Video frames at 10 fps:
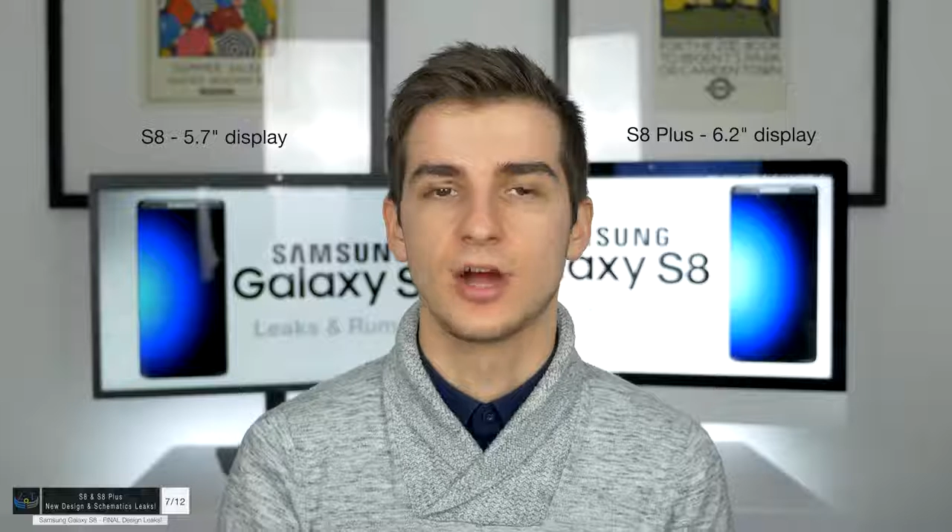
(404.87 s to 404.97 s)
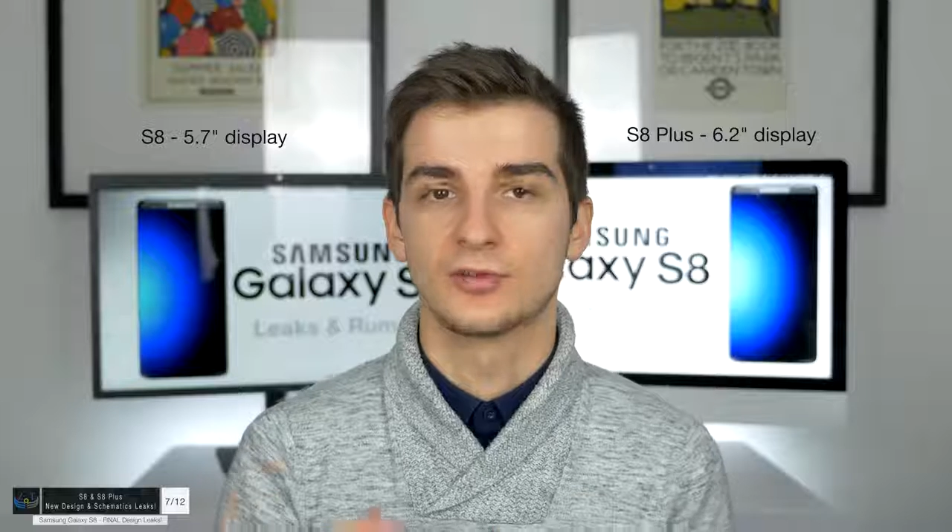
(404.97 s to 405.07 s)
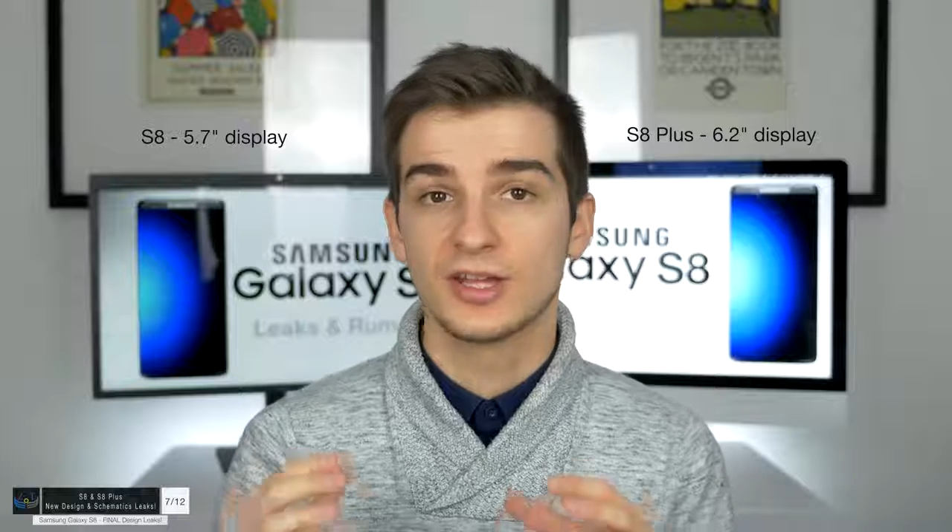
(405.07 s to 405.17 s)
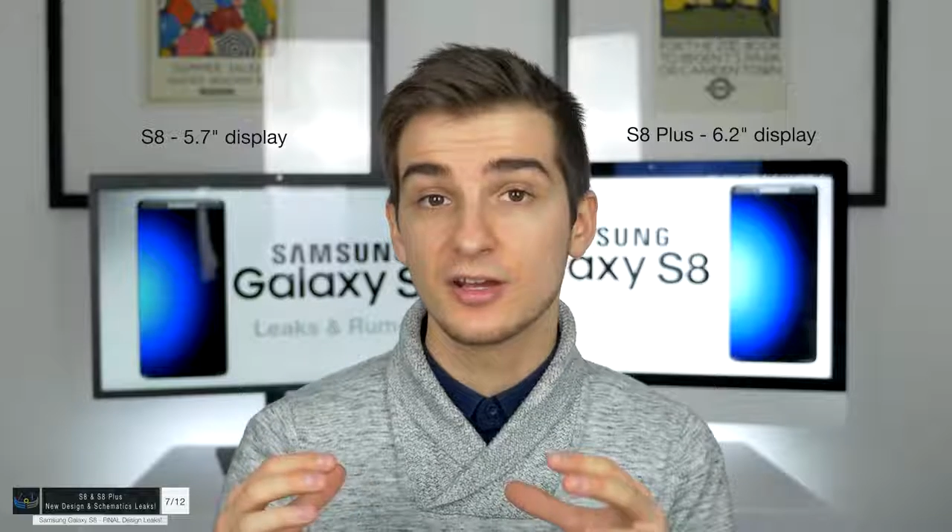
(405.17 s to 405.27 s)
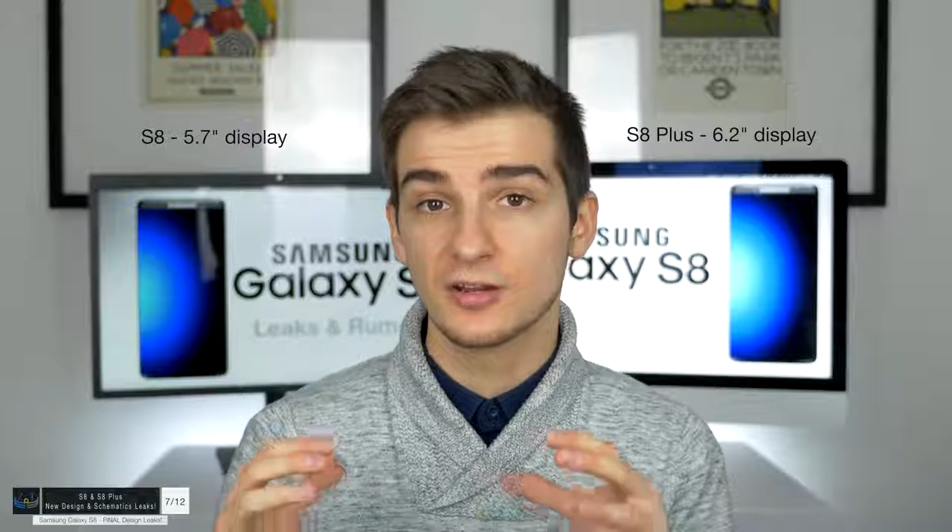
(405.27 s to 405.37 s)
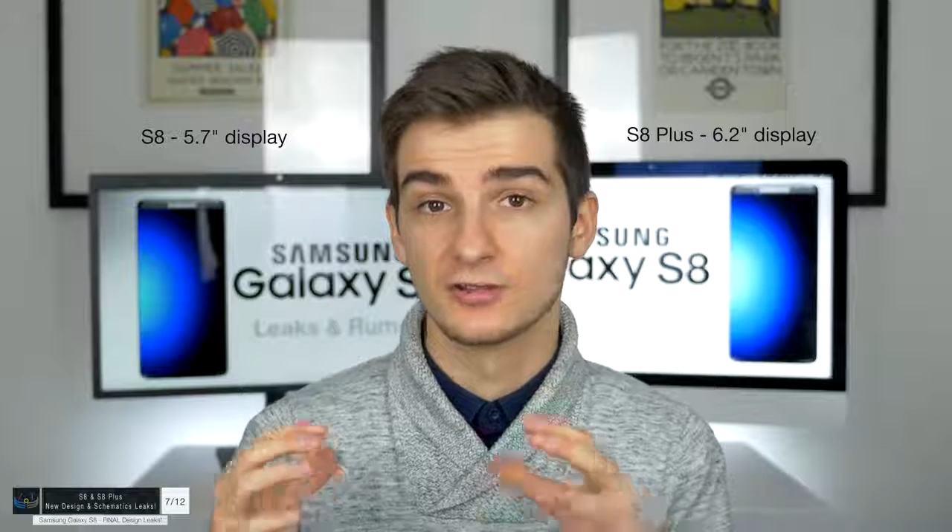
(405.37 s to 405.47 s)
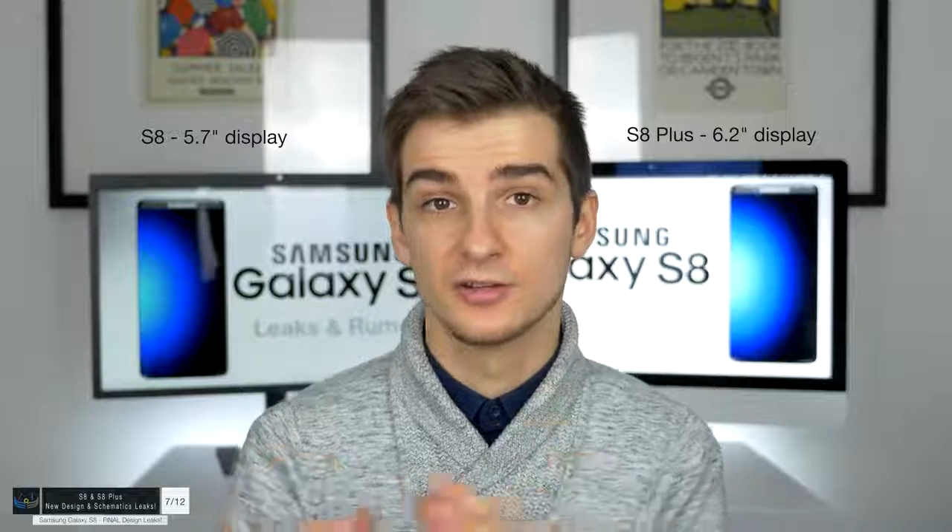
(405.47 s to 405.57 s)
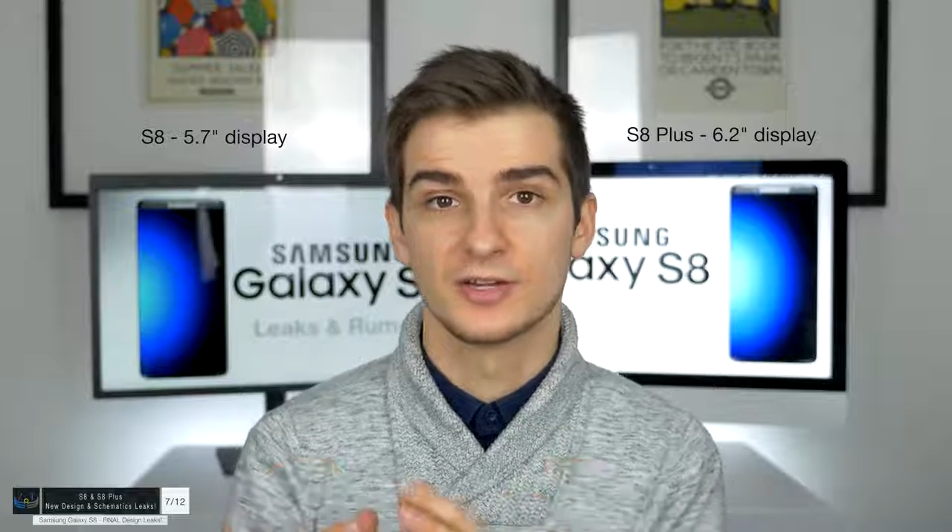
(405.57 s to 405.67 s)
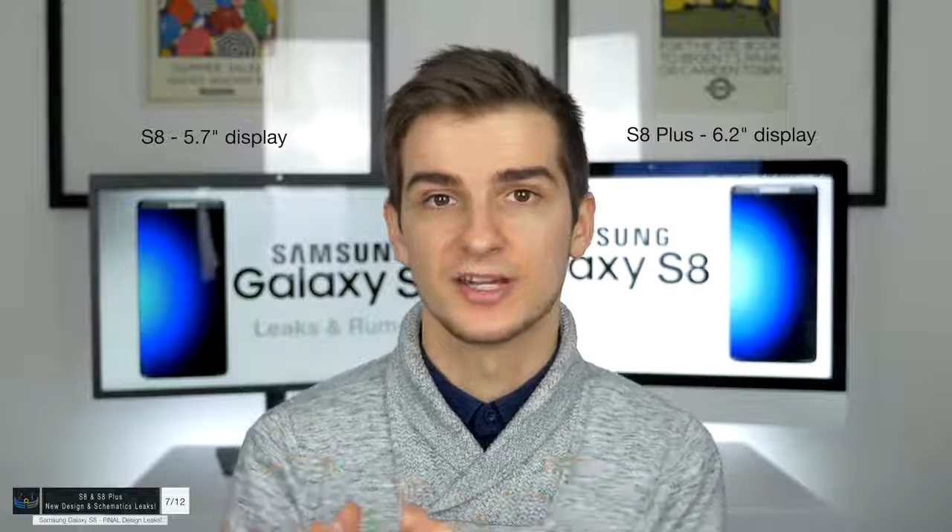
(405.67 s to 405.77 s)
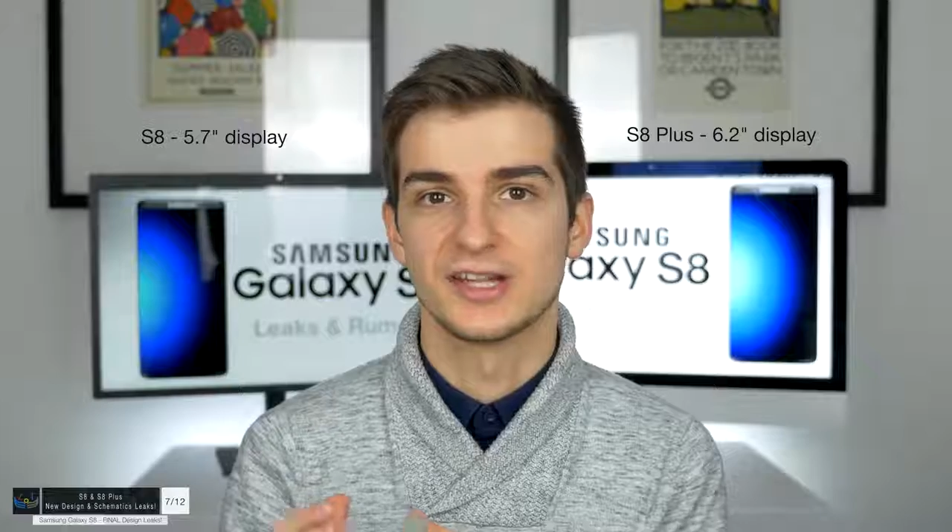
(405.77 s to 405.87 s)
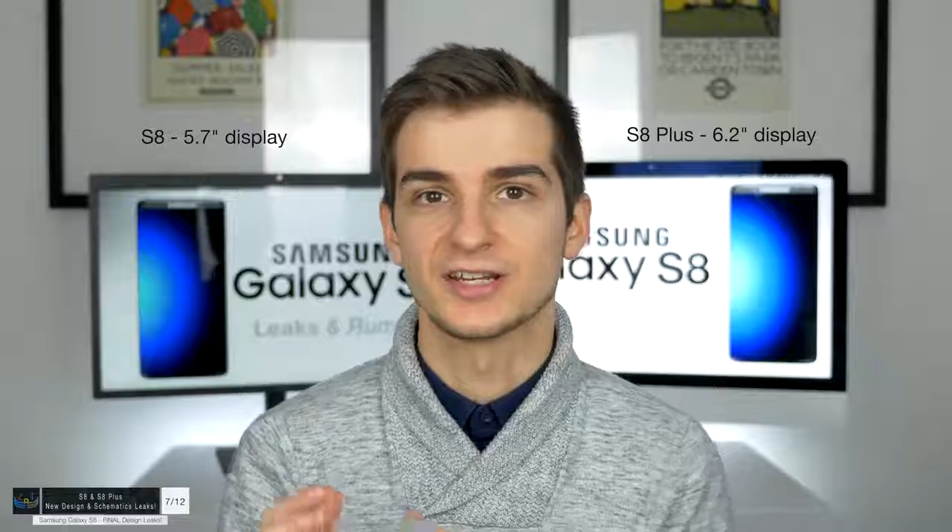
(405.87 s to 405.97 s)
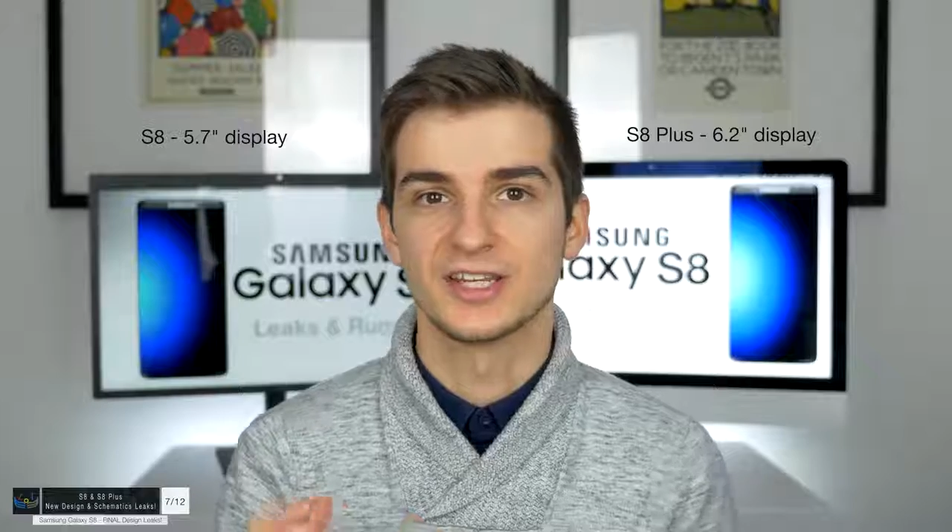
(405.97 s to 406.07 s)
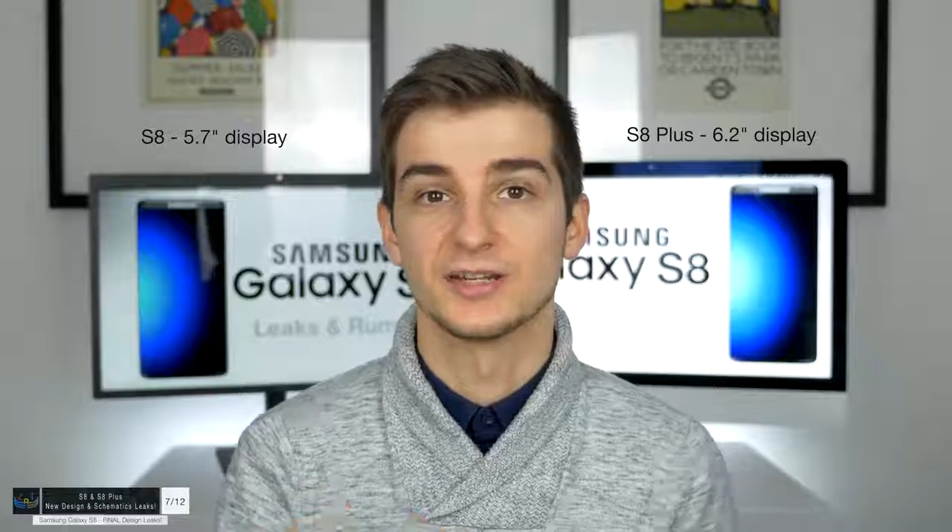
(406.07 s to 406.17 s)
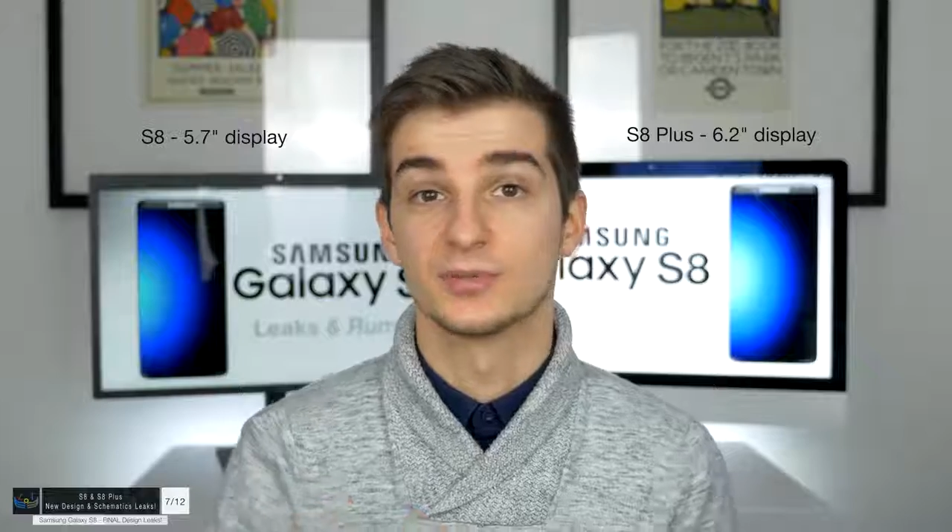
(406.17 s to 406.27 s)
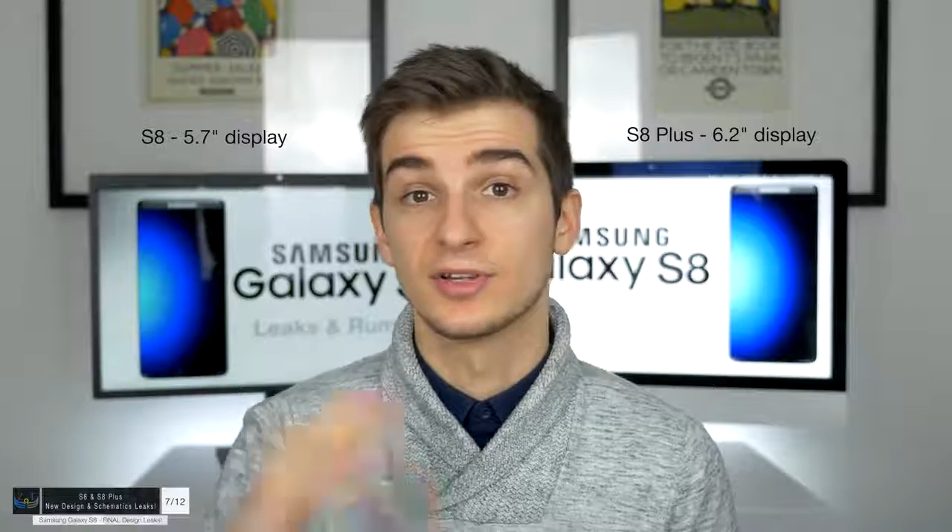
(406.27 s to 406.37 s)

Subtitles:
Now taking a look at the S8